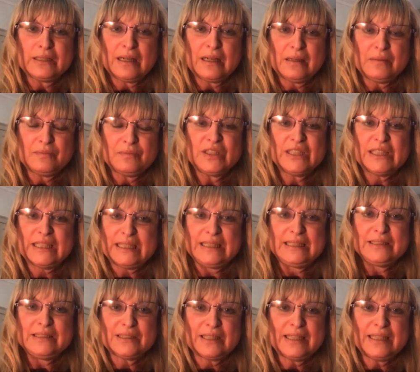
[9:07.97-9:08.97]
that
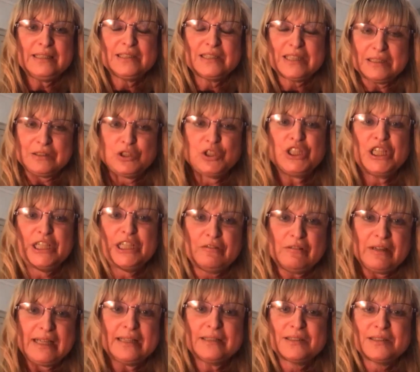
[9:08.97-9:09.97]
he's done
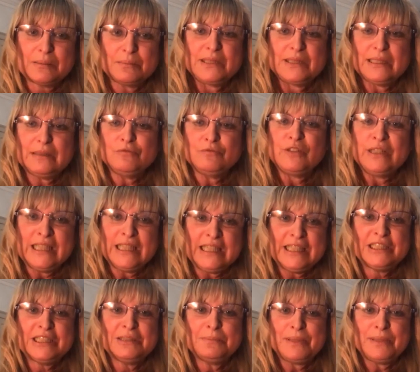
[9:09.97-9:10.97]
generally is something
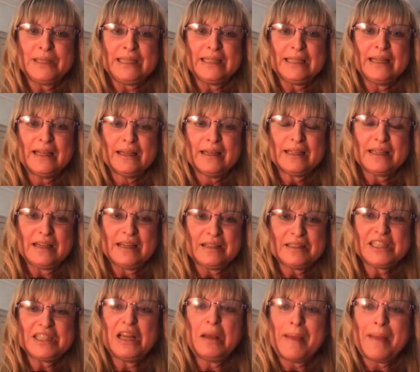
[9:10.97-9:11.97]
really to be
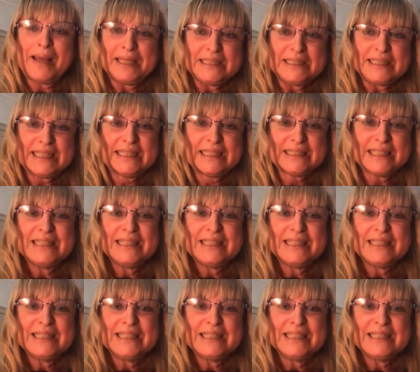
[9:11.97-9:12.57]
commended.